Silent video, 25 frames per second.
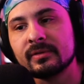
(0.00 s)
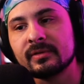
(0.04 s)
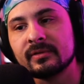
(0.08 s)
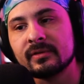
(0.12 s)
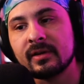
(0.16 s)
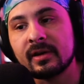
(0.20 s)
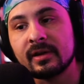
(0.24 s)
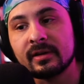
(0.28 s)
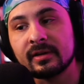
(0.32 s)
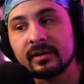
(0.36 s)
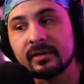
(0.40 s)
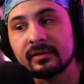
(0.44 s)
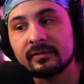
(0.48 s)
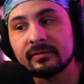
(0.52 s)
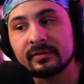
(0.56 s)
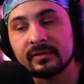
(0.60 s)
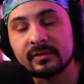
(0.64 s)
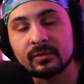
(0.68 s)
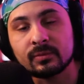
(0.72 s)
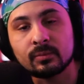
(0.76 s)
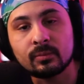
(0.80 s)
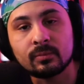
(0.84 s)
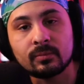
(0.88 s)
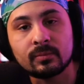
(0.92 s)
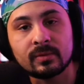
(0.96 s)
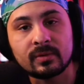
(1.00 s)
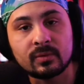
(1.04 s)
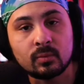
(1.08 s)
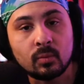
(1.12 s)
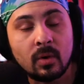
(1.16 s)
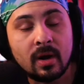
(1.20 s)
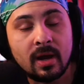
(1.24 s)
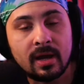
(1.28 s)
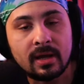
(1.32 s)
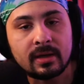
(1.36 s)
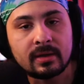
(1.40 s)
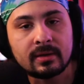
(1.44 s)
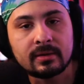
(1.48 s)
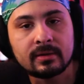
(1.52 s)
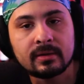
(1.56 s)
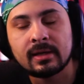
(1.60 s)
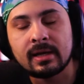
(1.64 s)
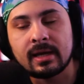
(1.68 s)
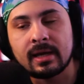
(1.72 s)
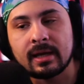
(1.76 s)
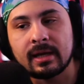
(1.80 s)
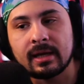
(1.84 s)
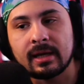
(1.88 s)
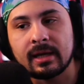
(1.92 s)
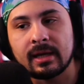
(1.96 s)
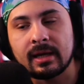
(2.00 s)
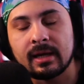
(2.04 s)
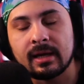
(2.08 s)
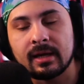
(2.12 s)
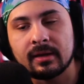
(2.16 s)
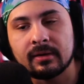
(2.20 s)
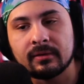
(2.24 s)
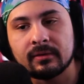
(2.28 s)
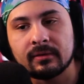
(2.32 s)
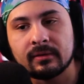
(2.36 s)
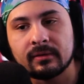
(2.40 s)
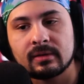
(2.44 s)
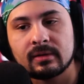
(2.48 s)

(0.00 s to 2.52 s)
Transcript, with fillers: not if it's it's when and